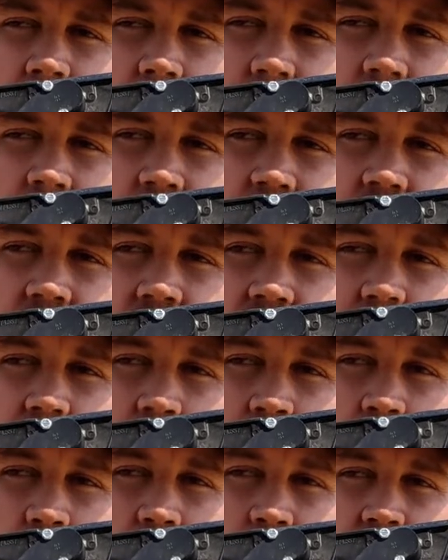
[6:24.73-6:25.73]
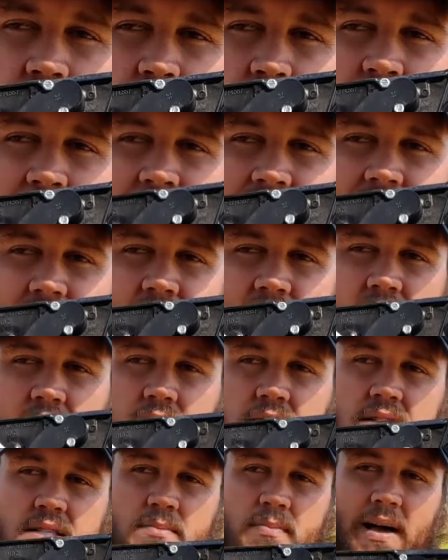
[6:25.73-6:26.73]
This chain will push it back into
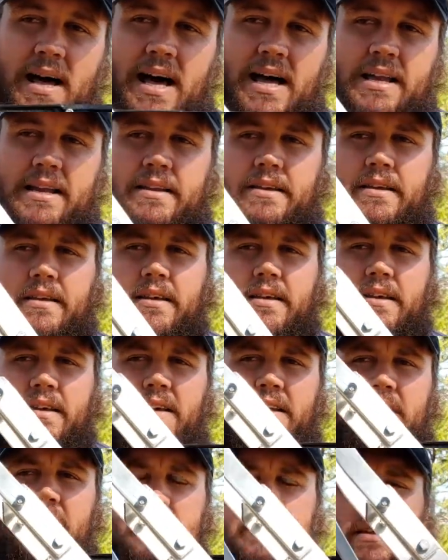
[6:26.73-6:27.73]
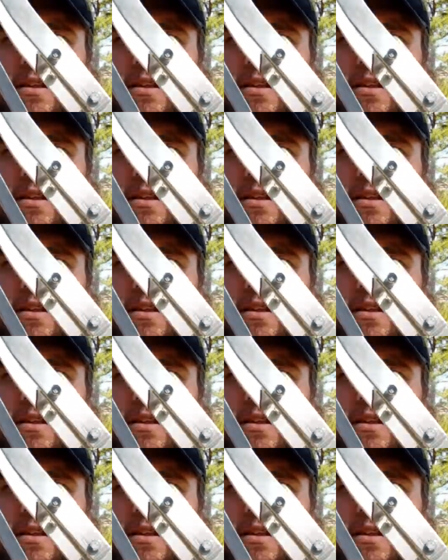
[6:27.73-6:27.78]
the spot, and